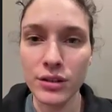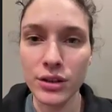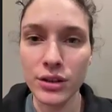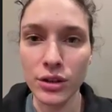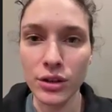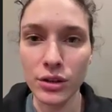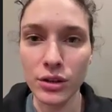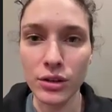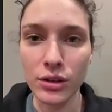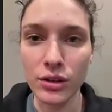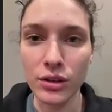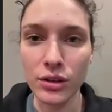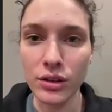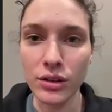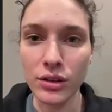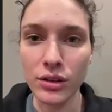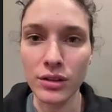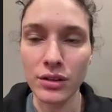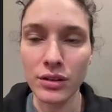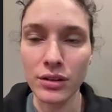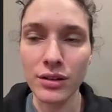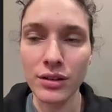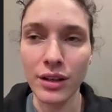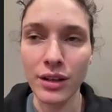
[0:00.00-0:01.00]

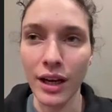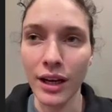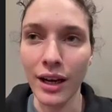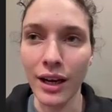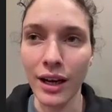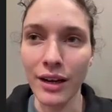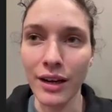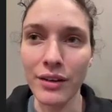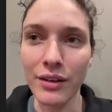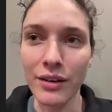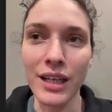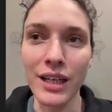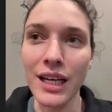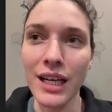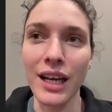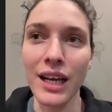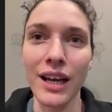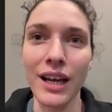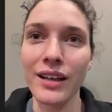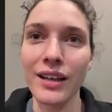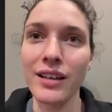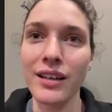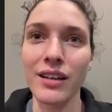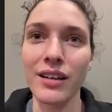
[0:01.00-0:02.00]
So I really
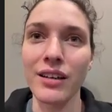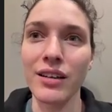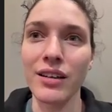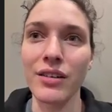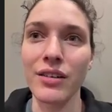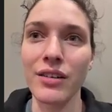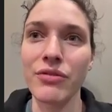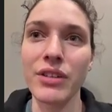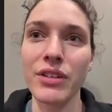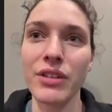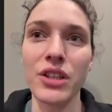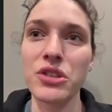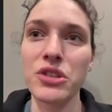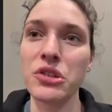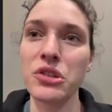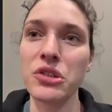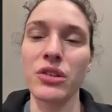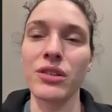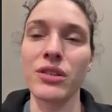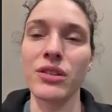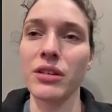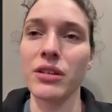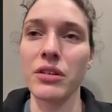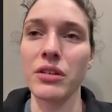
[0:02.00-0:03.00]
like
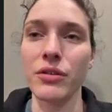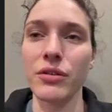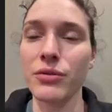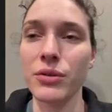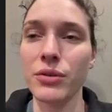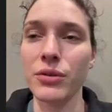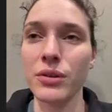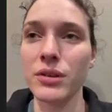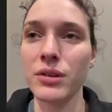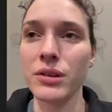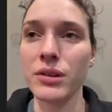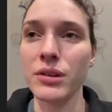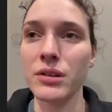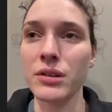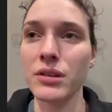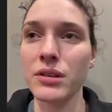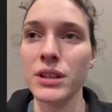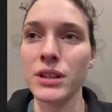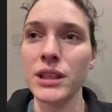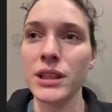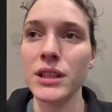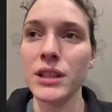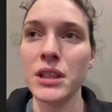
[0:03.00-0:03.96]
fiction for